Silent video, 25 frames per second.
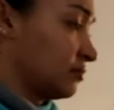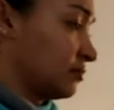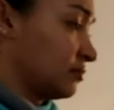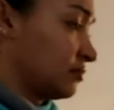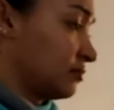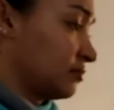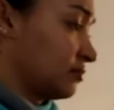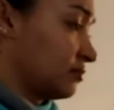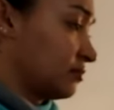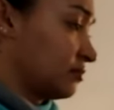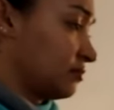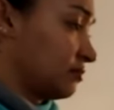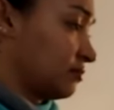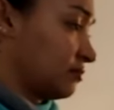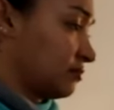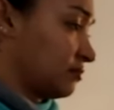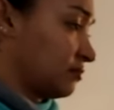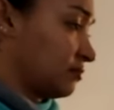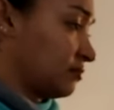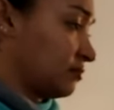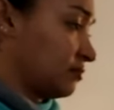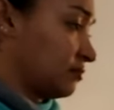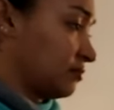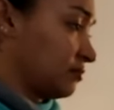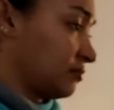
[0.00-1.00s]

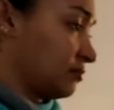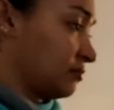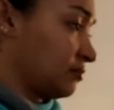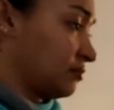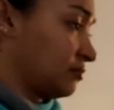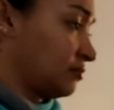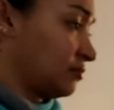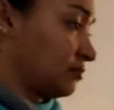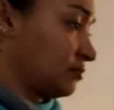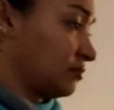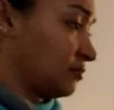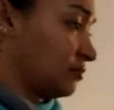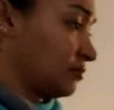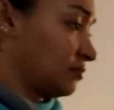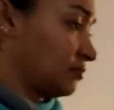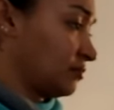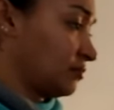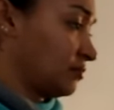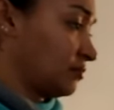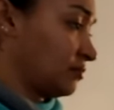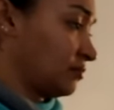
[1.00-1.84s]
[no speech]